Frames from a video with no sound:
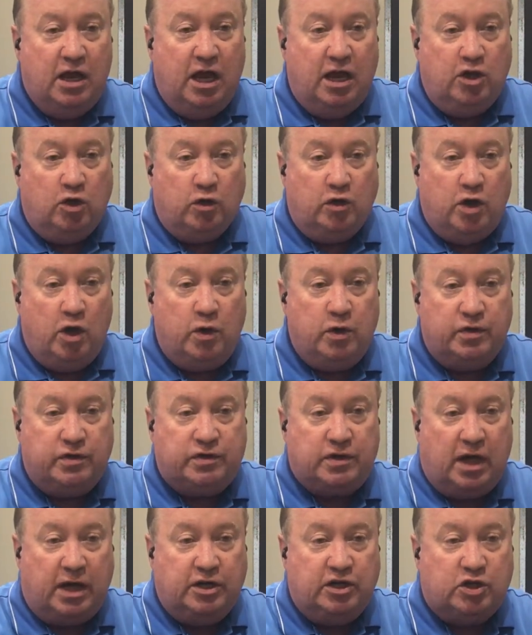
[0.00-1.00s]
and you'll
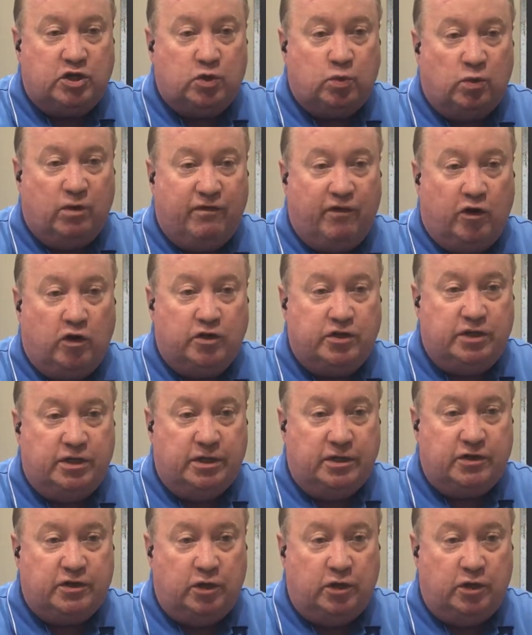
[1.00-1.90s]
notice I just reversed it.